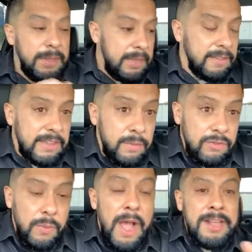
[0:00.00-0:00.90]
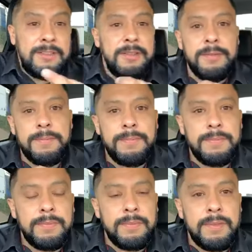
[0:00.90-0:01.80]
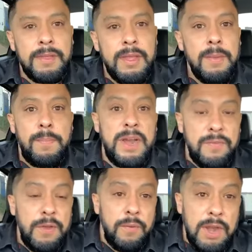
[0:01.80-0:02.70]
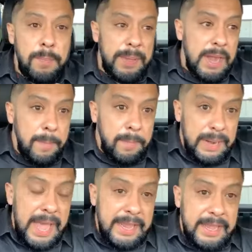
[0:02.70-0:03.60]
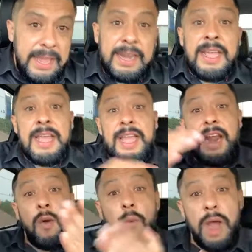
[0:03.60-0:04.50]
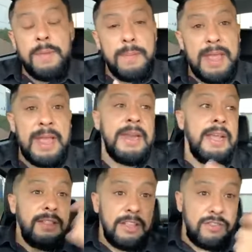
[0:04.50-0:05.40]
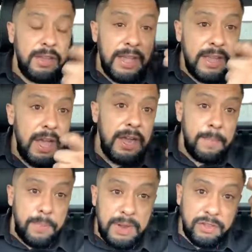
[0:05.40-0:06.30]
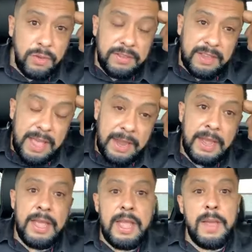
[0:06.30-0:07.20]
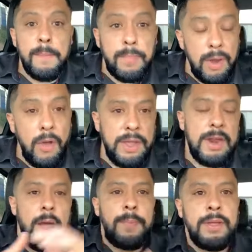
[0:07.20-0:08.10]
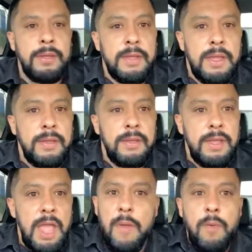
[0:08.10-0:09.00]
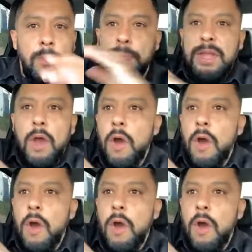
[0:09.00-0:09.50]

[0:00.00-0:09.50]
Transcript: Because he was white. But if it would have been a black kid and a white man that took a gun and put it to his head and blow it up, it would be